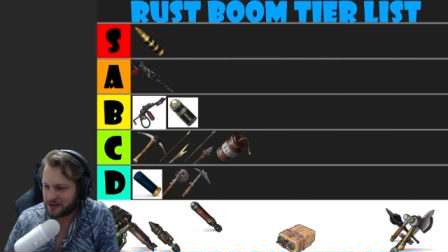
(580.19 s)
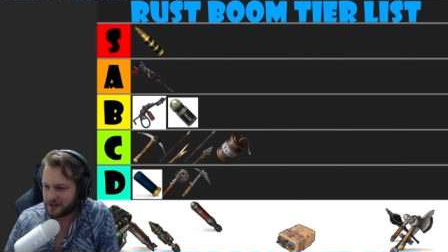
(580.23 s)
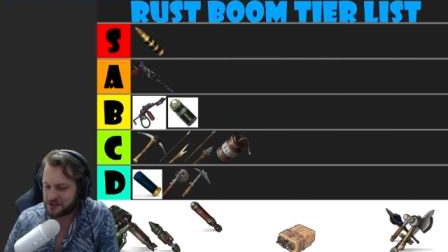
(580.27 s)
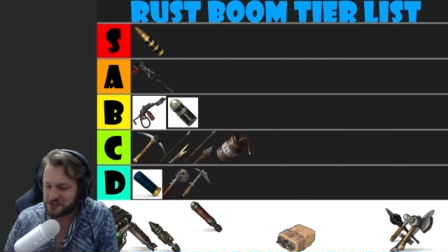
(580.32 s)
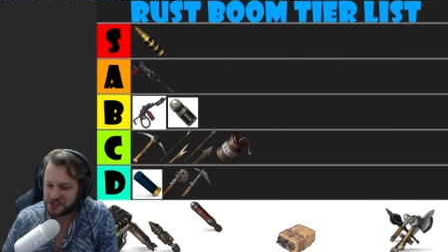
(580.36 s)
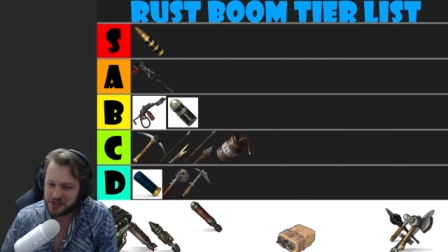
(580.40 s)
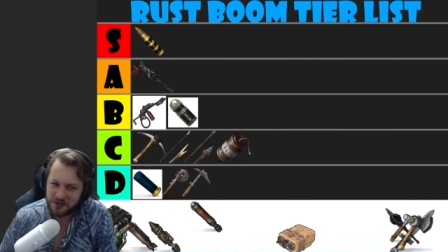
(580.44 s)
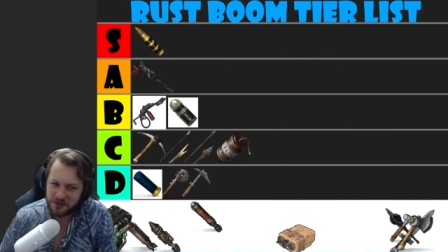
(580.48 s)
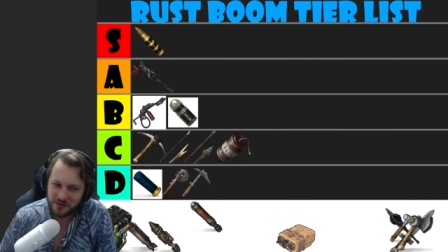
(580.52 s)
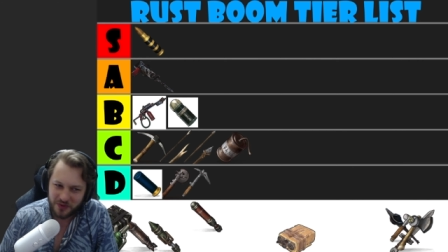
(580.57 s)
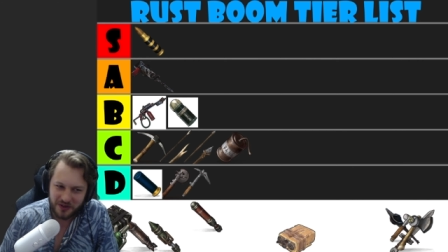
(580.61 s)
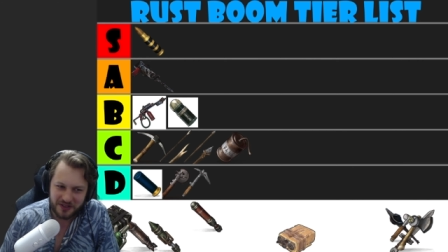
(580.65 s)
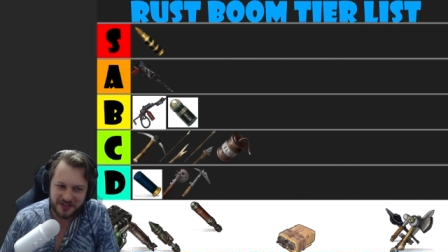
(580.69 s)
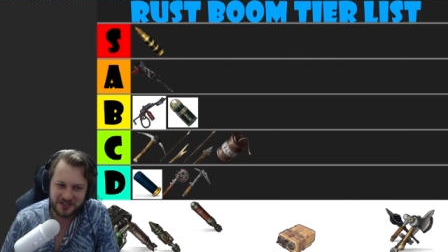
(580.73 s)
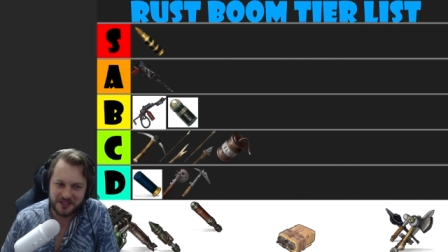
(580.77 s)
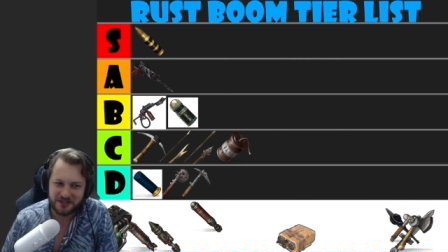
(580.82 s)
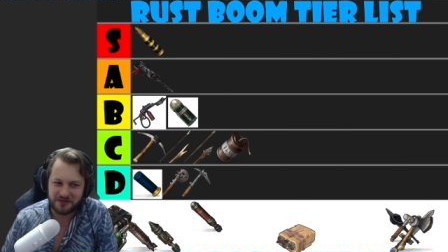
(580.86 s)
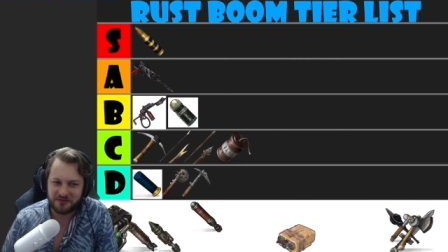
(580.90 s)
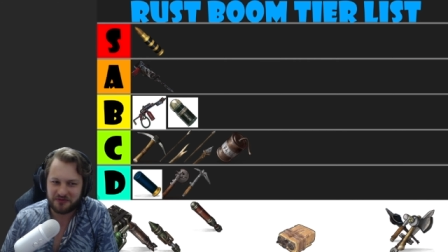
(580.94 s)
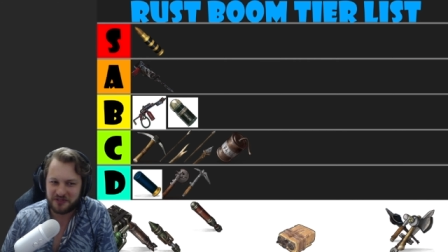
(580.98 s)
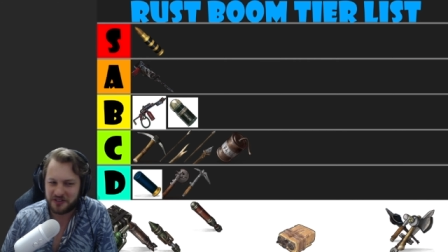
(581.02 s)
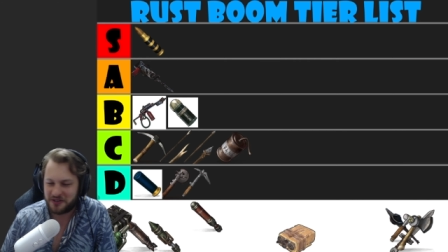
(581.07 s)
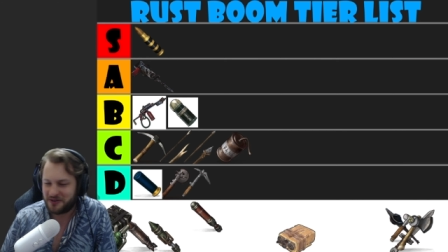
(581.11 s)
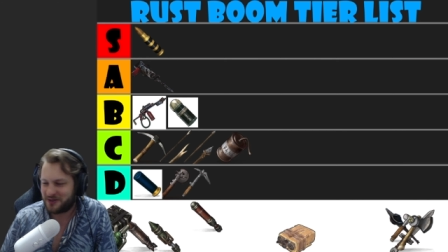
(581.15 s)
Do you want to
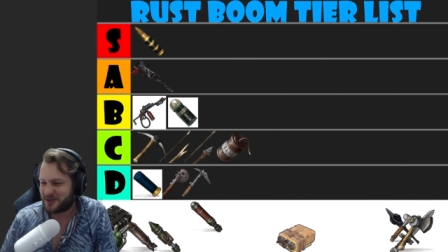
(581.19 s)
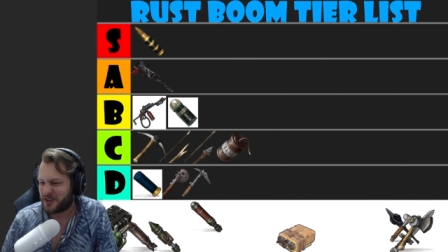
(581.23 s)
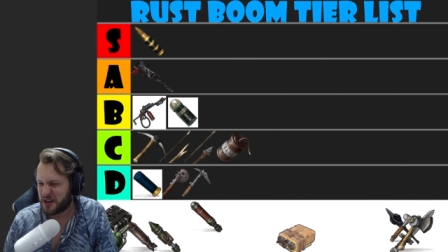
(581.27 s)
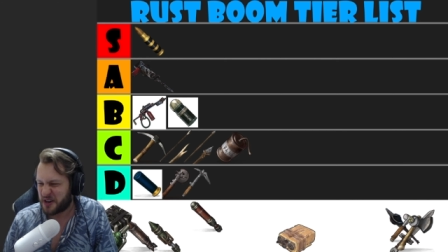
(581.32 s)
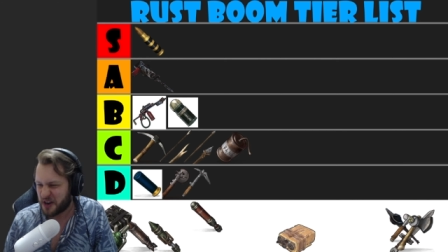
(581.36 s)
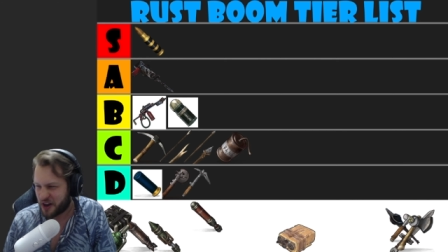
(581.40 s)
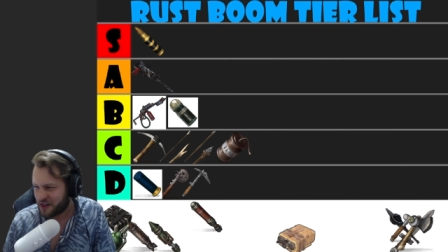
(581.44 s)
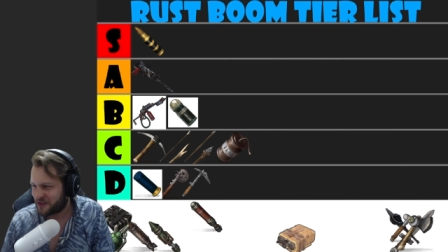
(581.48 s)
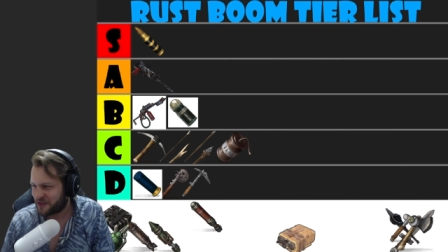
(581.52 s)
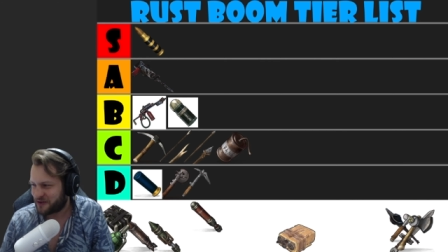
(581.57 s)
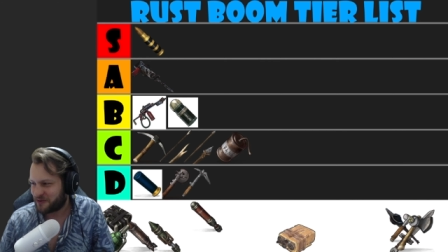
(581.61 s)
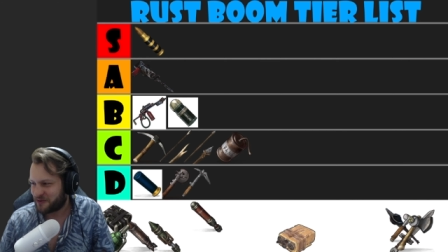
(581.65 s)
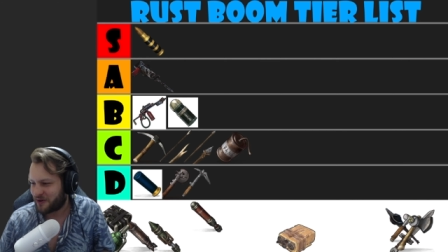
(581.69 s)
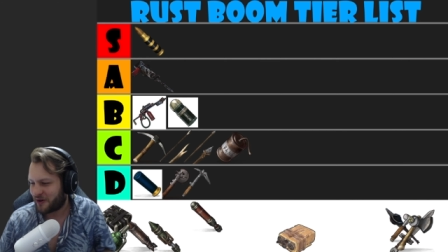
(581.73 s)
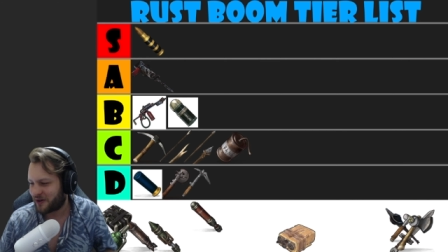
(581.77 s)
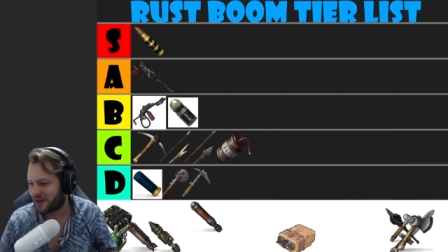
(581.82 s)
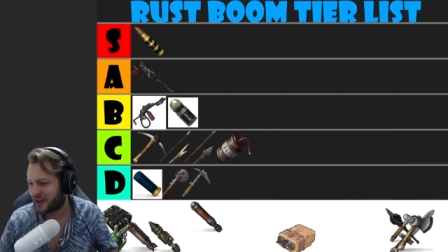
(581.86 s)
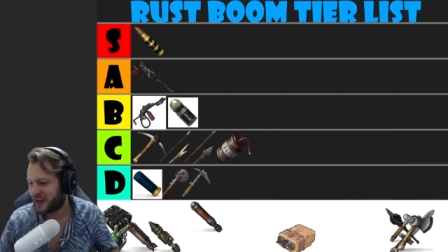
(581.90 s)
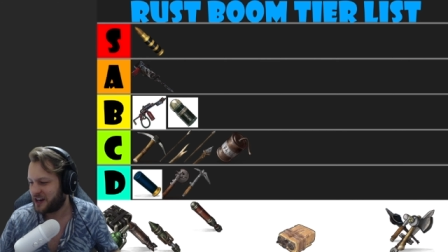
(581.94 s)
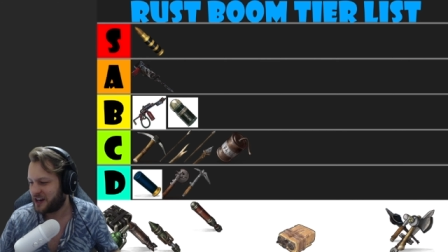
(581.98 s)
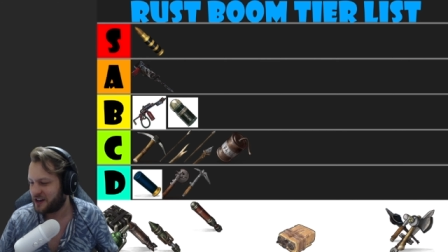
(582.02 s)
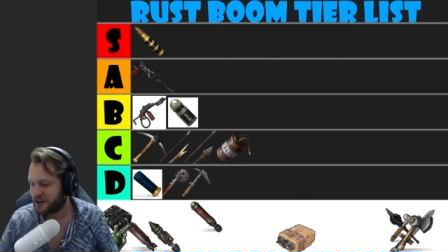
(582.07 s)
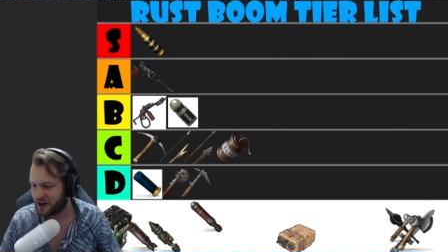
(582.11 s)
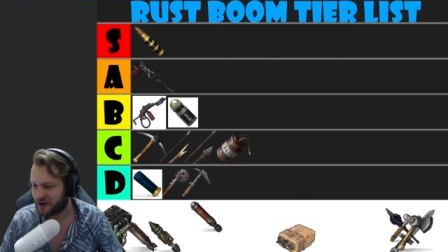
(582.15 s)
use another
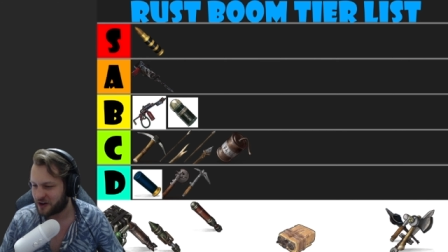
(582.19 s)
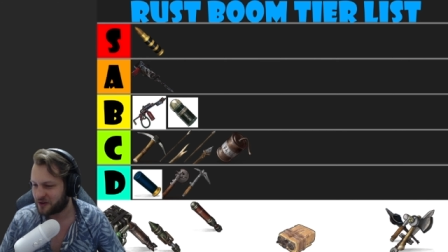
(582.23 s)
rocket? No.